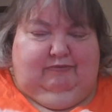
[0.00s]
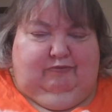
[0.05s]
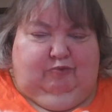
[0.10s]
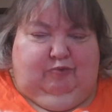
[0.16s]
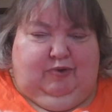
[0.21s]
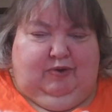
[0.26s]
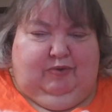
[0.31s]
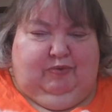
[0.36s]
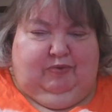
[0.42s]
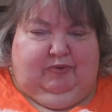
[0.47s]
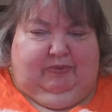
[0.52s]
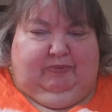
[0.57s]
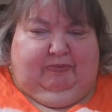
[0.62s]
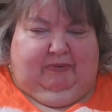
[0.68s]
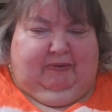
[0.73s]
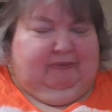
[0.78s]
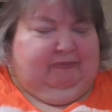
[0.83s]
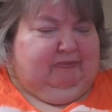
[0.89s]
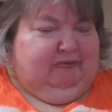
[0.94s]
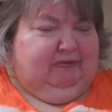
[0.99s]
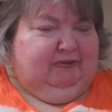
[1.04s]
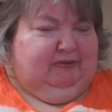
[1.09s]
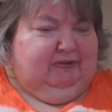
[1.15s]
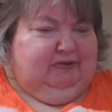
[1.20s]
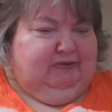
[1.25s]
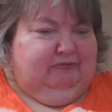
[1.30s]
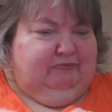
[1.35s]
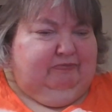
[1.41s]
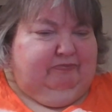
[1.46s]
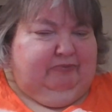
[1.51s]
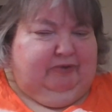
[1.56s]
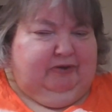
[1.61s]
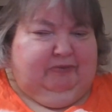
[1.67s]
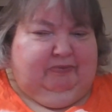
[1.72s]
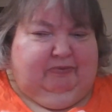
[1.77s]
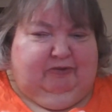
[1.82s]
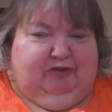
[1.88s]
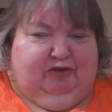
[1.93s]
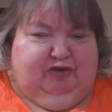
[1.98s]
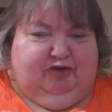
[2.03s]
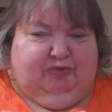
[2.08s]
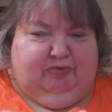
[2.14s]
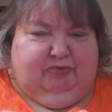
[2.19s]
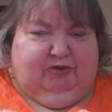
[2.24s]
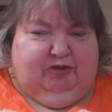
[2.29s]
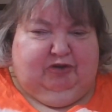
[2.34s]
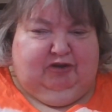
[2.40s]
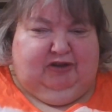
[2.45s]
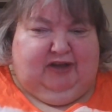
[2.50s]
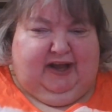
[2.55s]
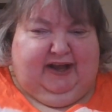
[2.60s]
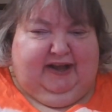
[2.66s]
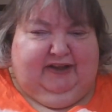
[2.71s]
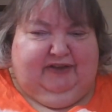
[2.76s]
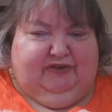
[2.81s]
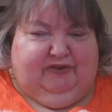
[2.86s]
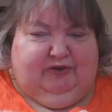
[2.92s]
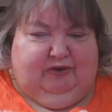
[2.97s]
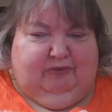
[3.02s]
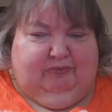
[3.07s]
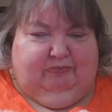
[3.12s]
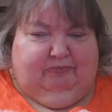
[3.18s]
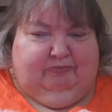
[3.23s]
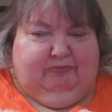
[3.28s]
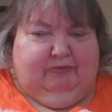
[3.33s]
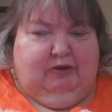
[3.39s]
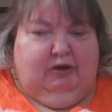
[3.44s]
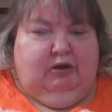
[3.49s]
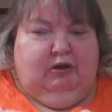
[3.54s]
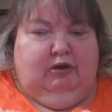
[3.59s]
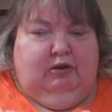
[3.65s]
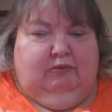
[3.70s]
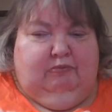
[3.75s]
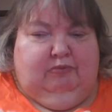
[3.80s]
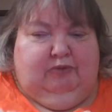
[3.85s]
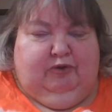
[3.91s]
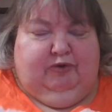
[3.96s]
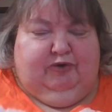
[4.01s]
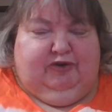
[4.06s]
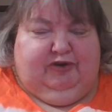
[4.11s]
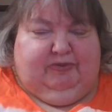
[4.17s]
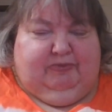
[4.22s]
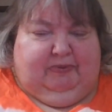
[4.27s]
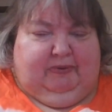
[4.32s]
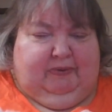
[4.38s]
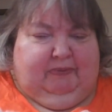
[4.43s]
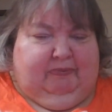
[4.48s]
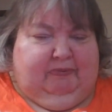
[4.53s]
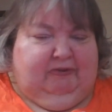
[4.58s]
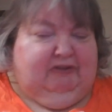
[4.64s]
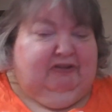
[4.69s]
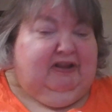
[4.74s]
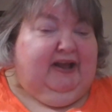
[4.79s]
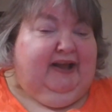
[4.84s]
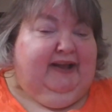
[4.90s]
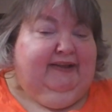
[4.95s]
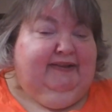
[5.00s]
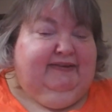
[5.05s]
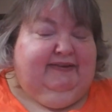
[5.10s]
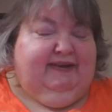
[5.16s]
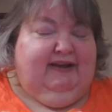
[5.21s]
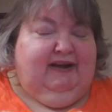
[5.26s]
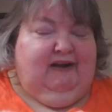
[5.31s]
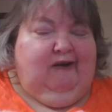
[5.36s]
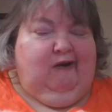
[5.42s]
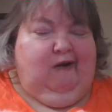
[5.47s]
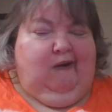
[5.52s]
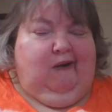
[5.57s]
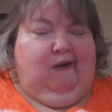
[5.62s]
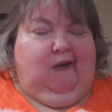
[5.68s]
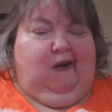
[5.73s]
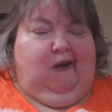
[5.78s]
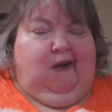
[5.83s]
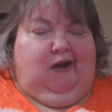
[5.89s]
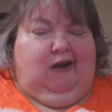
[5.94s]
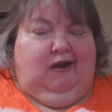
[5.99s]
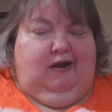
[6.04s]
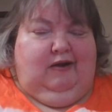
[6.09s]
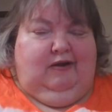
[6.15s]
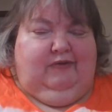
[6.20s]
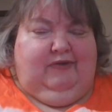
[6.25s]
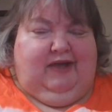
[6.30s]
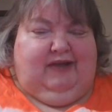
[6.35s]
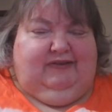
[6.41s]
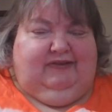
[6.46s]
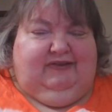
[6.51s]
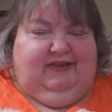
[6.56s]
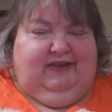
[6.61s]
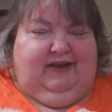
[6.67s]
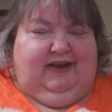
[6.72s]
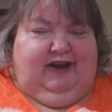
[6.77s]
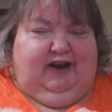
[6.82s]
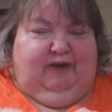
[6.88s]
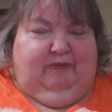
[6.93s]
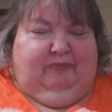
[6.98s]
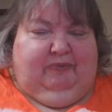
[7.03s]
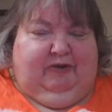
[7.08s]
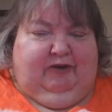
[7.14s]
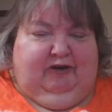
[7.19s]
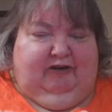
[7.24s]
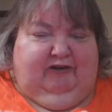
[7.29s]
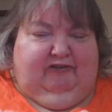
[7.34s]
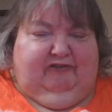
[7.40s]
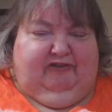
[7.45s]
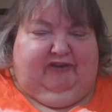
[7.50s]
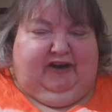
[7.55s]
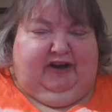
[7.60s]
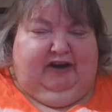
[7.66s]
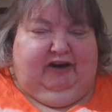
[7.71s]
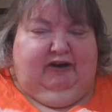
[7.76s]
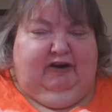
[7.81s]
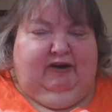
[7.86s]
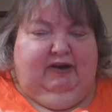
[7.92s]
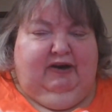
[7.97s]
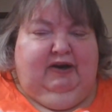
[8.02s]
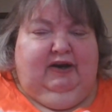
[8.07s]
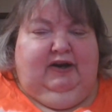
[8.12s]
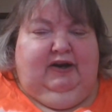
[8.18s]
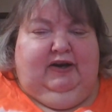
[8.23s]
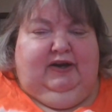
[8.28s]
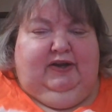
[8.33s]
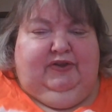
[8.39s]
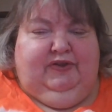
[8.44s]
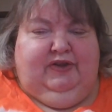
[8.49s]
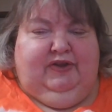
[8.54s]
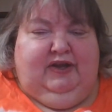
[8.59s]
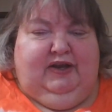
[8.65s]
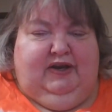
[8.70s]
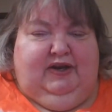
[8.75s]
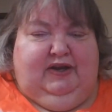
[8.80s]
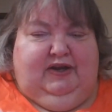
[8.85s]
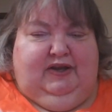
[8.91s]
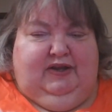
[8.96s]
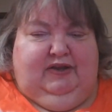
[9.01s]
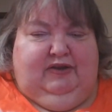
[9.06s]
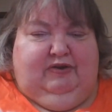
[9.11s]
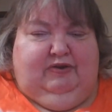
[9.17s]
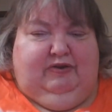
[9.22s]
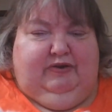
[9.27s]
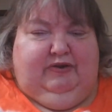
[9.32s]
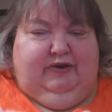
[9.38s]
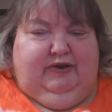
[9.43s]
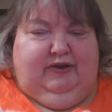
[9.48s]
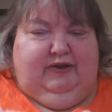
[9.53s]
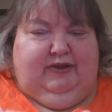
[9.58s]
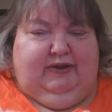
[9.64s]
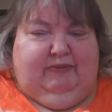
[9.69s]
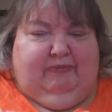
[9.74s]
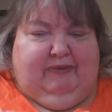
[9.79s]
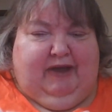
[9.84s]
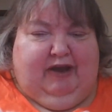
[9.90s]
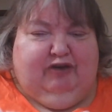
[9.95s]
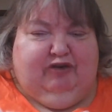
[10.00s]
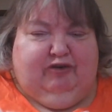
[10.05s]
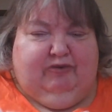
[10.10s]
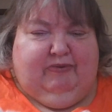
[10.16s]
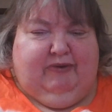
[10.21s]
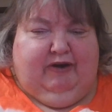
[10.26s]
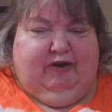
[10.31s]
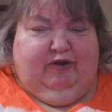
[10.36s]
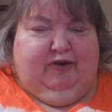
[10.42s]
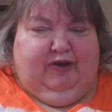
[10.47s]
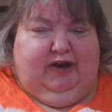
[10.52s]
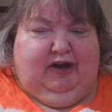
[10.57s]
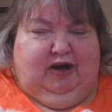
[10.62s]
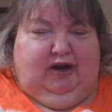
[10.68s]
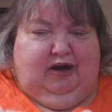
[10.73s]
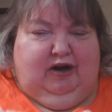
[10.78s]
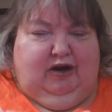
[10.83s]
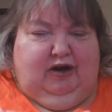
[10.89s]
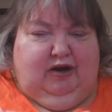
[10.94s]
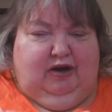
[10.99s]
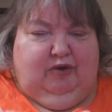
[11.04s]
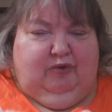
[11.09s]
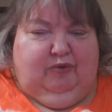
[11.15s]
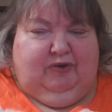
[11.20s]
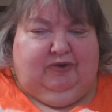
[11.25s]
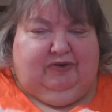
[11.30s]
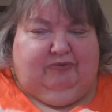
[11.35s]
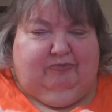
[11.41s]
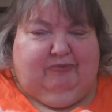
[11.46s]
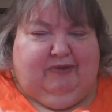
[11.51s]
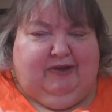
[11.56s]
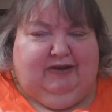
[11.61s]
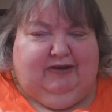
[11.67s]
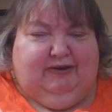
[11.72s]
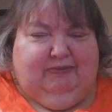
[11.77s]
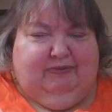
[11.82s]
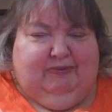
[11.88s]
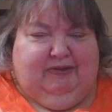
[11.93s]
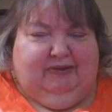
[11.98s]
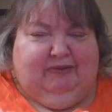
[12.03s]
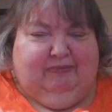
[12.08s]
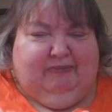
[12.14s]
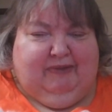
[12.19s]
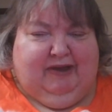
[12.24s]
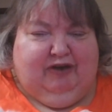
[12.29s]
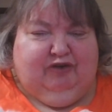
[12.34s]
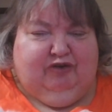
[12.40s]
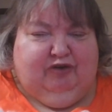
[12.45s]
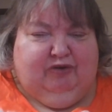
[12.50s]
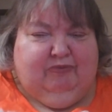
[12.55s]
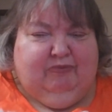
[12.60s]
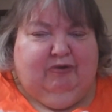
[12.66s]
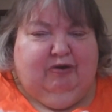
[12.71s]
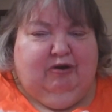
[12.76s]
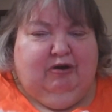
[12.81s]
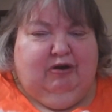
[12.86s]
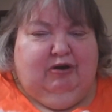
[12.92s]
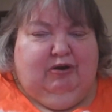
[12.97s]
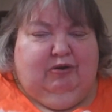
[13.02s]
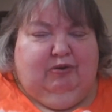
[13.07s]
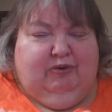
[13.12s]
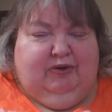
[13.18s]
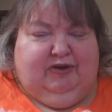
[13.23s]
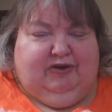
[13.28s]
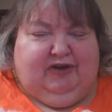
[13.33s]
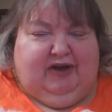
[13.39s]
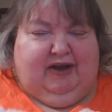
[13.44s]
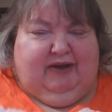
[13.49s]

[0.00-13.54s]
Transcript: one with purplish blue lights or bluish purple lights. That's the air purifier. And then in the bedroom area, or what's meant to be the bedroom, my